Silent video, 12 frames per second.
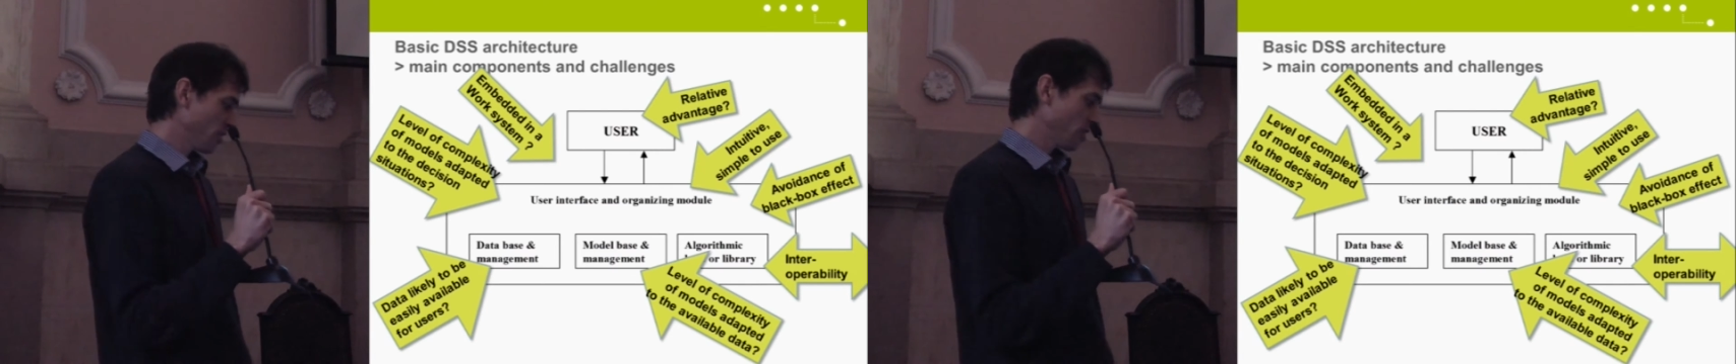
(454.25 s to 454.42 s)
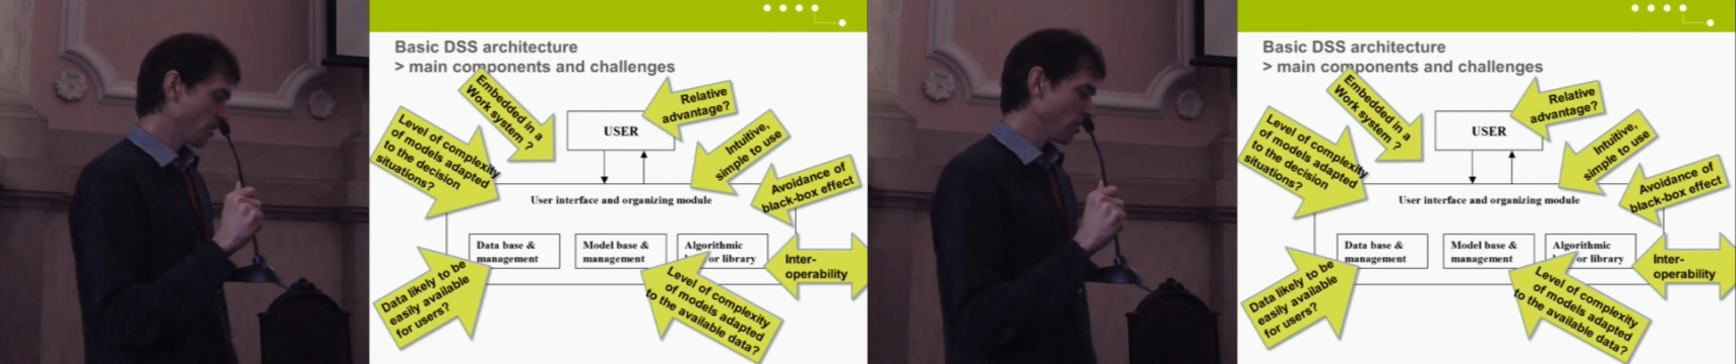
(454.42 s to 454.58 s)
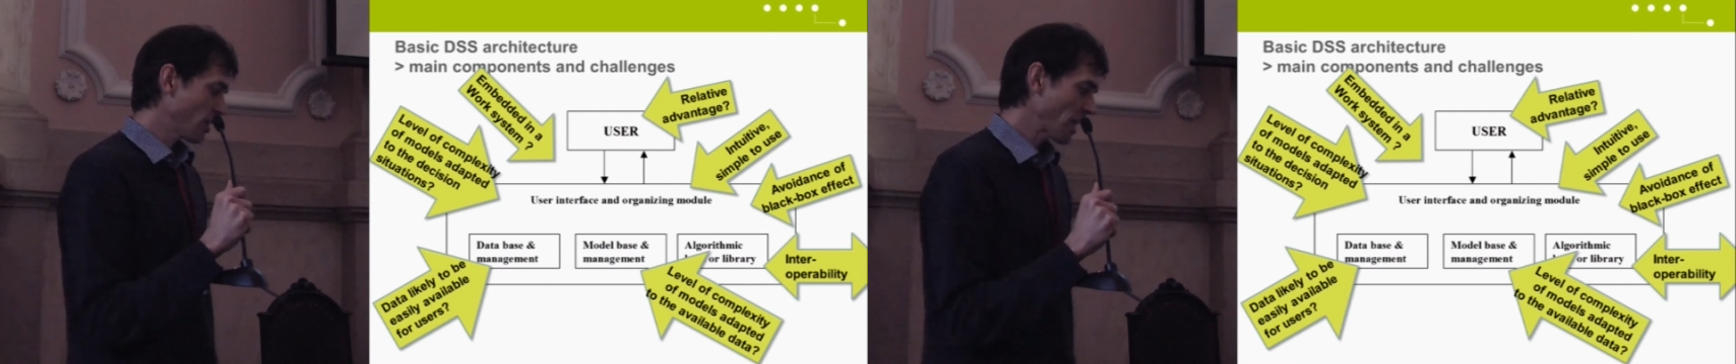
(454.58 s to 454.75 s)

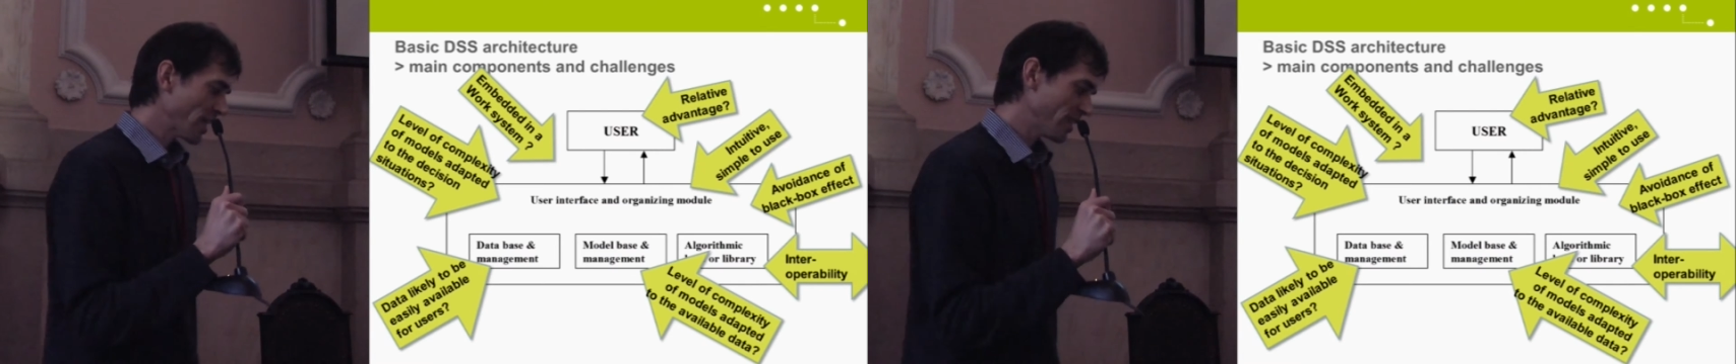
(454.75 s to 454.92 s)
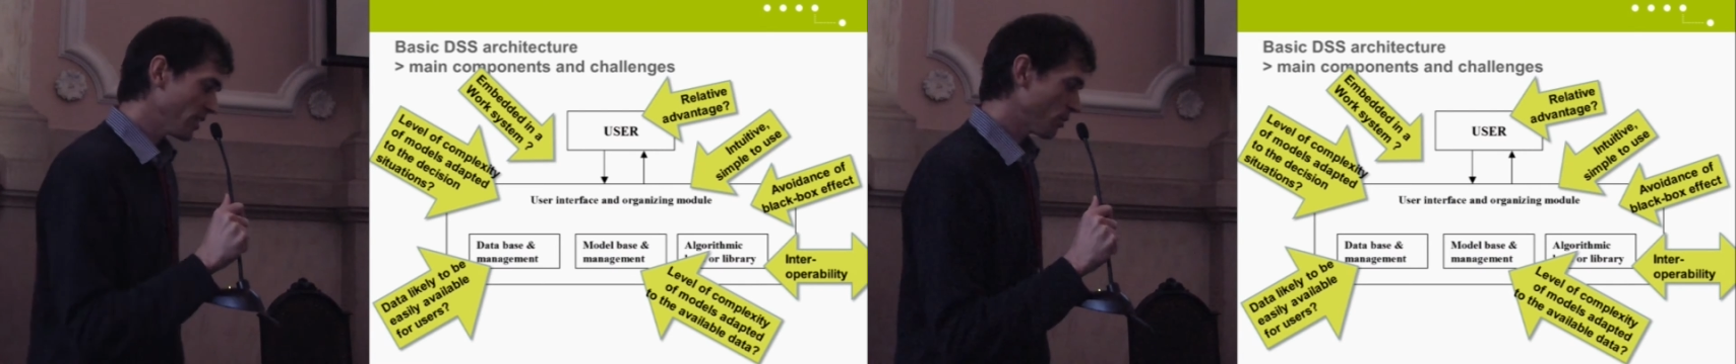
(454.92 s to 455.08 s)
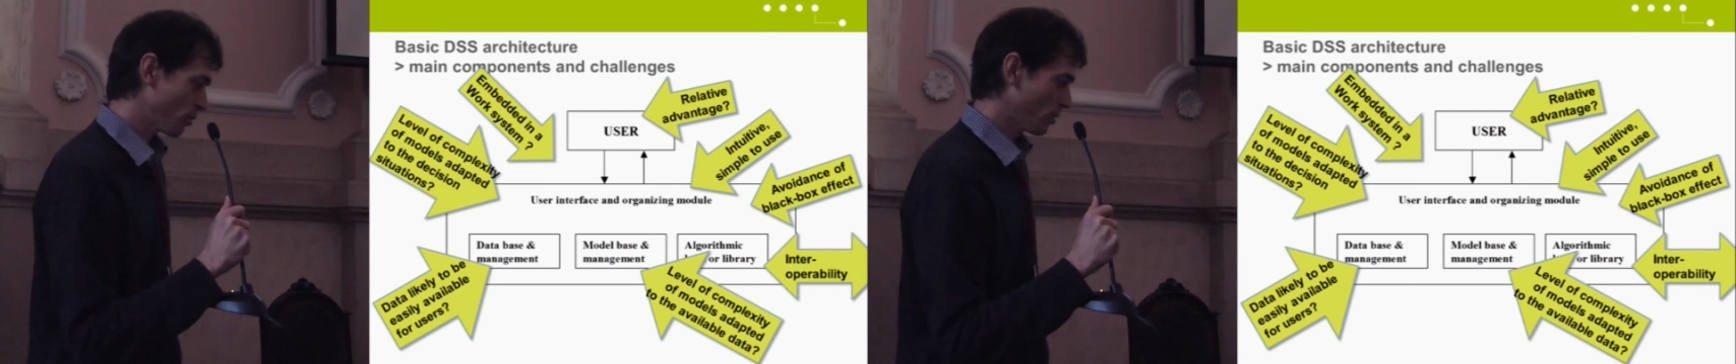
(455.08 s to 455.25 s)
Not the
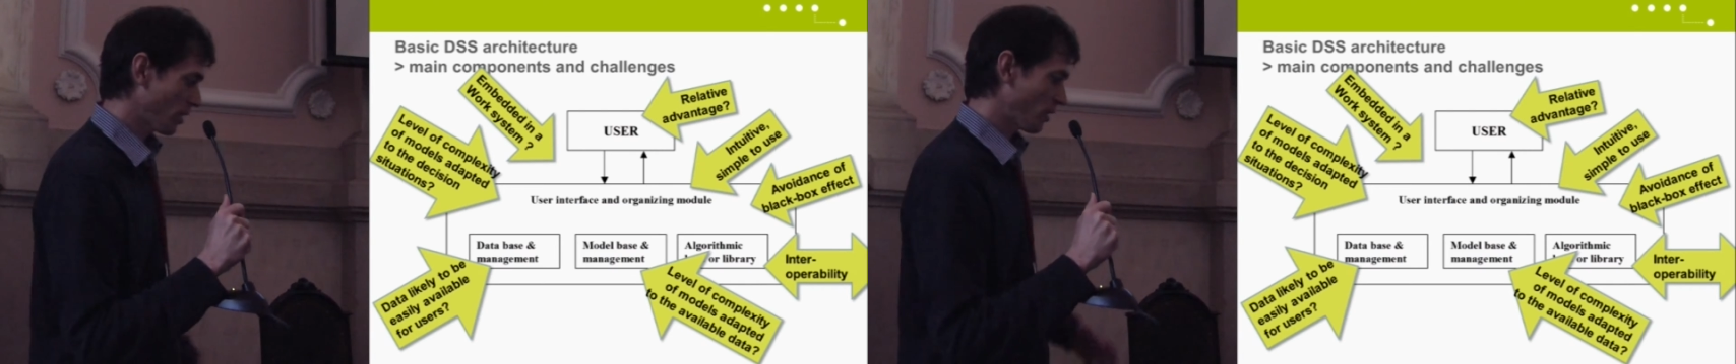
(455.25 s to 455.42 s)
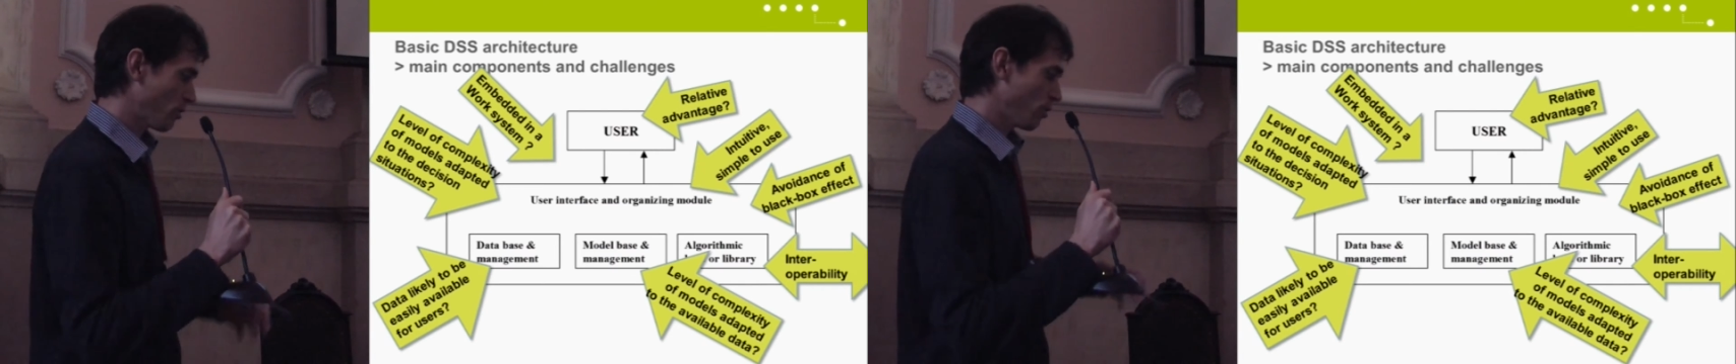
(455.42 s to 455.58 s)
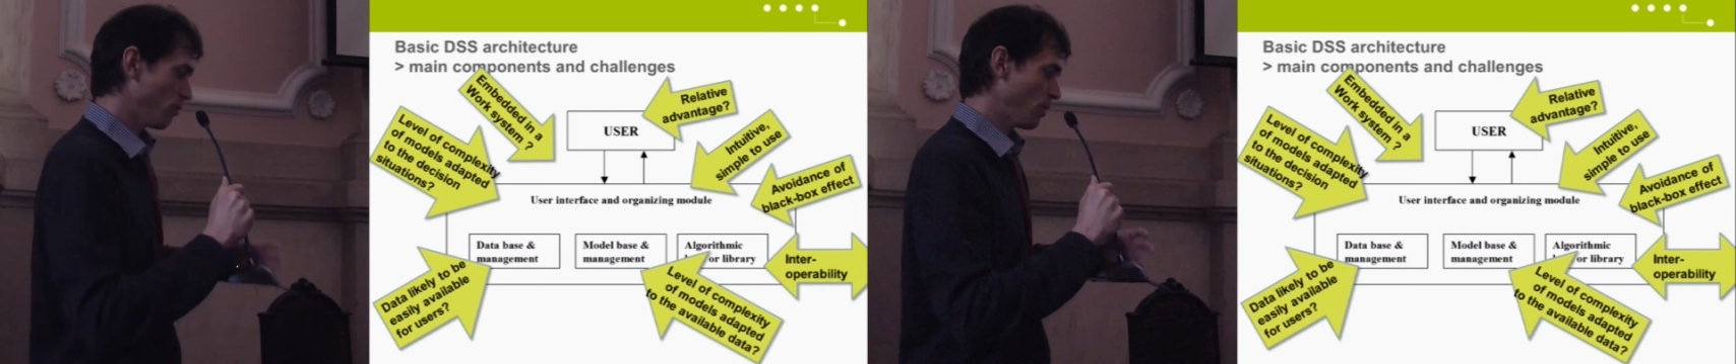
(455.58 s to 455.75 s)
idea
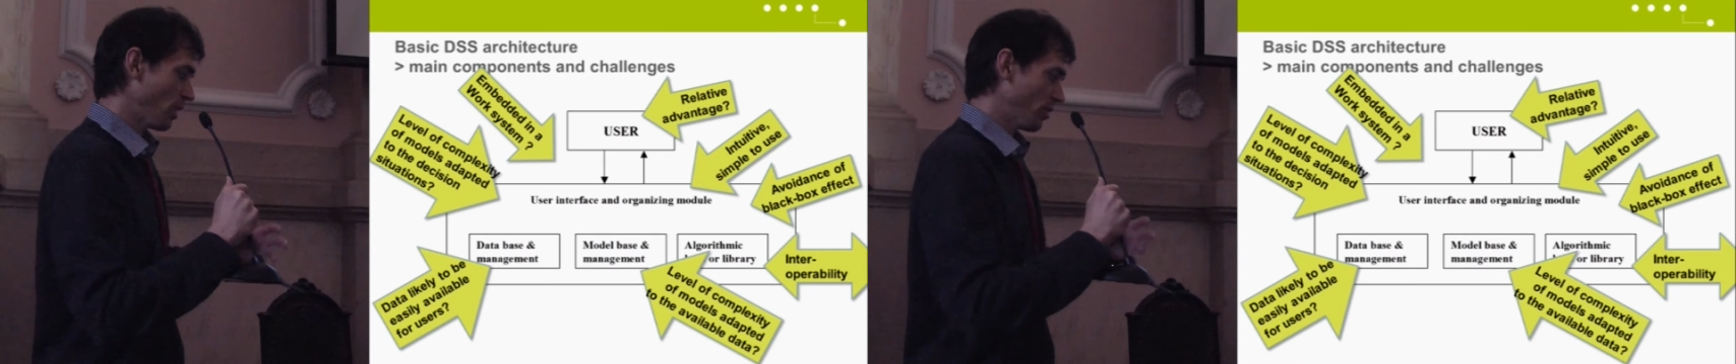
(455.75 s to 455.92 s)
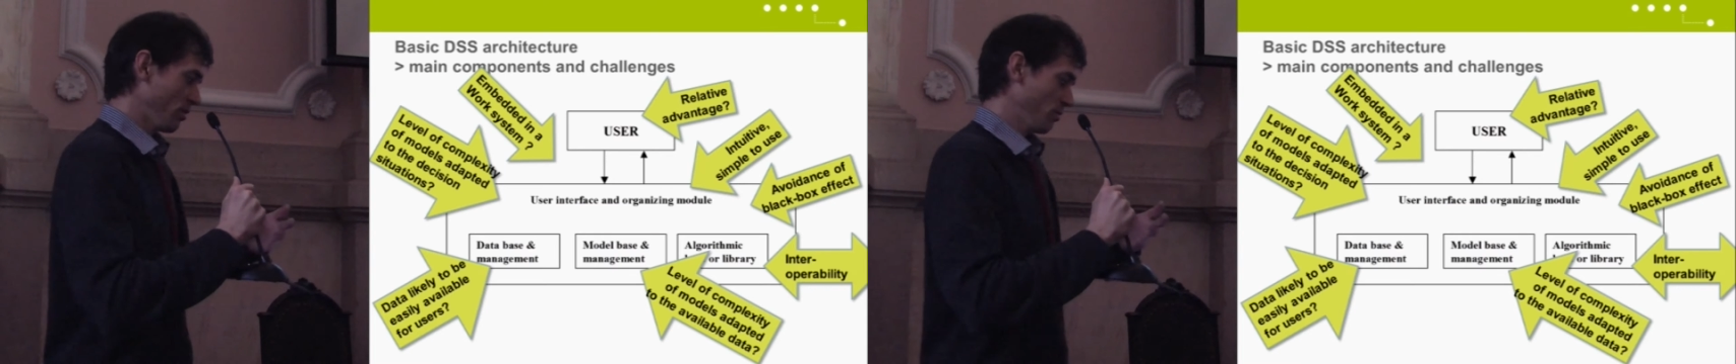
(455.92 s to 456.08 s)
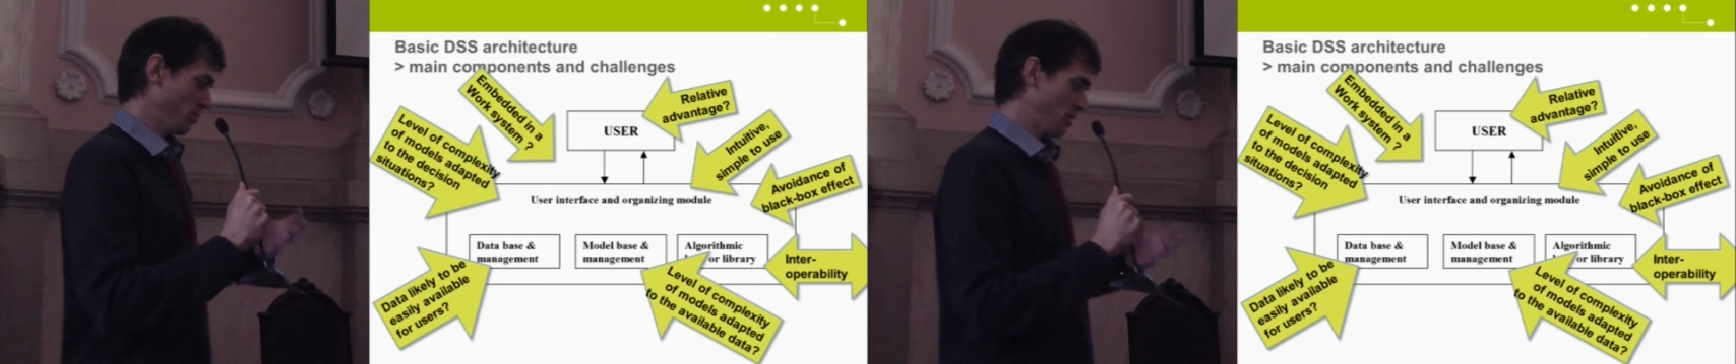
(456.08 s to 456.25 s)
that you build a